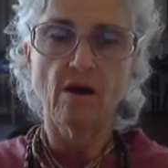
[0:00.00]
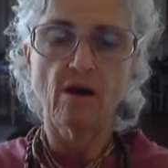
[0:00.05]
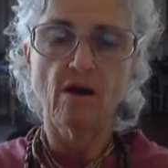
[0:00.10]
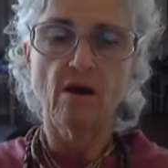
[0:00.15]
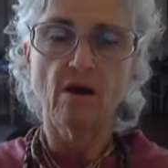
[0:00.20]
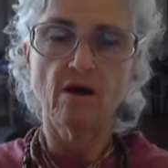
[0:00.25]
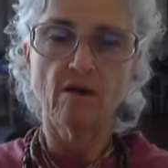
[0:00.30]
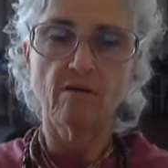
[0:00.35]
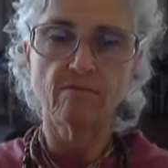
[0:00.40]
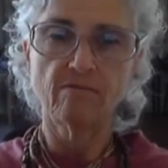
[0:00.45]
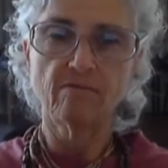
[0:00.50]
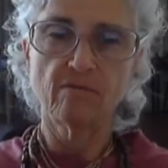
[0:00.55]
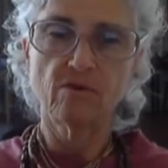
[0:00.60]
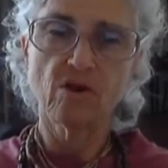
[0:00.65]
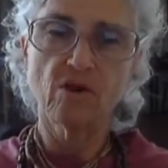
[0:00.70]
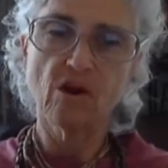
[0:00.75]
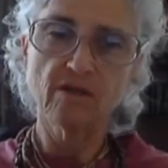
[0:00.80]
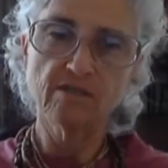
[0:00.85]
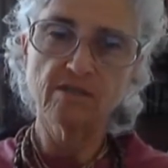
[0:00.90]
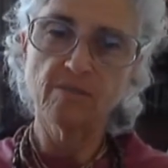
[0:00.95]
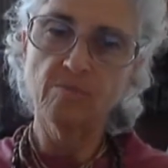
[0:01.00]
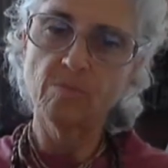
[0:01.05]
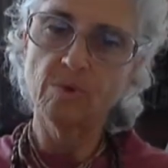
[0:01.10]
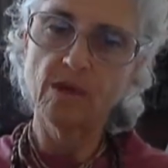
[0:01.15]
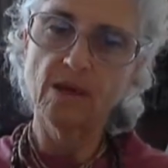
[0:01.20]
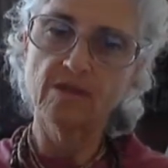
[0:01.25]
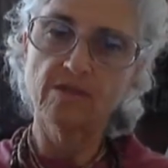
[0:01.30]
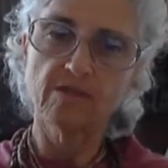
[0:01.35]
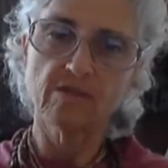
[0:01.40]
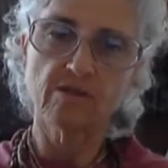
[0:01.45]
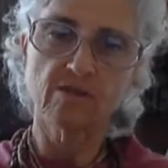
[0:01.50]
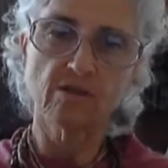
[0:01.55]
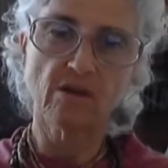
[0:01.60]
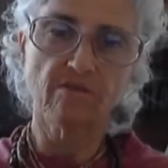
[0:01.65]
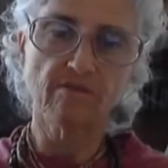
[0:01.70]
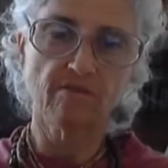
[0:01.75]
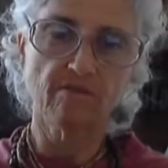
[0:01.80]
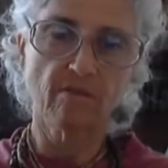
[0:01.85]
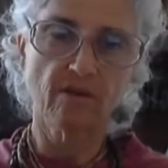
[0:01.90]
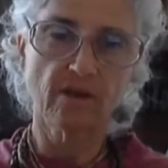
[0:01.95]
of causing pain and
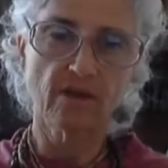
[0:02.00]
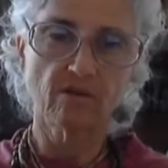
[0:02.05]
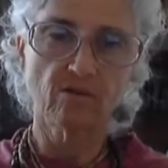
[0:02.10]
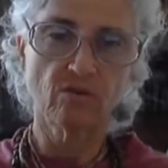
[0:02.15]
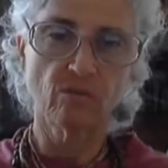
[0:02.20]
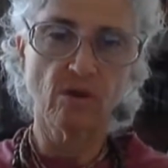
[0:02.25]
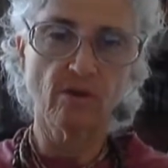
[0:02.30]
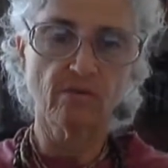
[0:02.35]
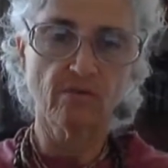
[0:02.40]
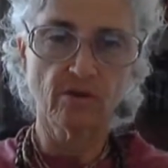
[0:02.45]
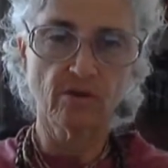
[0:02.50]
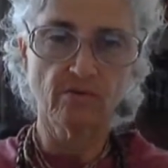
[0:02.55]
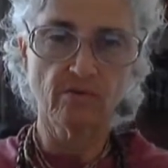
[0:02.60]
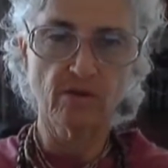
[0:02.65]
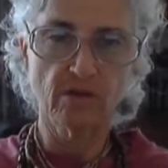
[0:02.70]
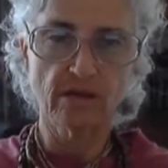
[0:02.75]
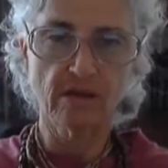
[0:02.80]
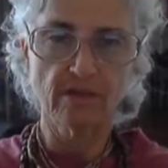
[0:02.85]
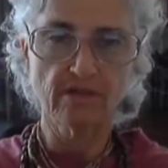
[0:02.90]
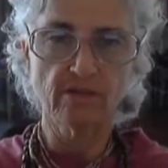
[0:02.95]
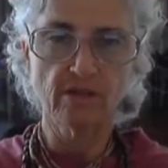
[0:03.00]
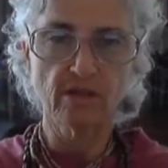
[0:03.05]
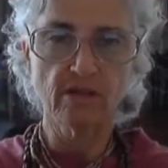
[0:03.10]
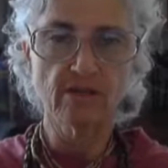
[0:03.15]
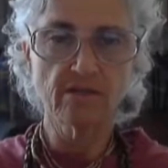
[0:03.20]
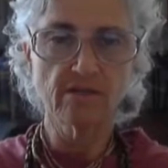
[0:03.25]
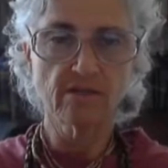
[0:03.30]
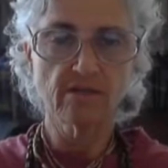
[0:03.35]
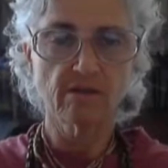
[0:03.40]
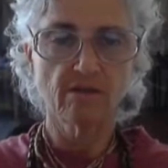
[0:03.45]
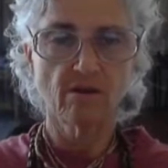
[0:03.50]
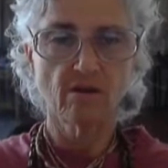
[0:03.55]
suffering to other living entities,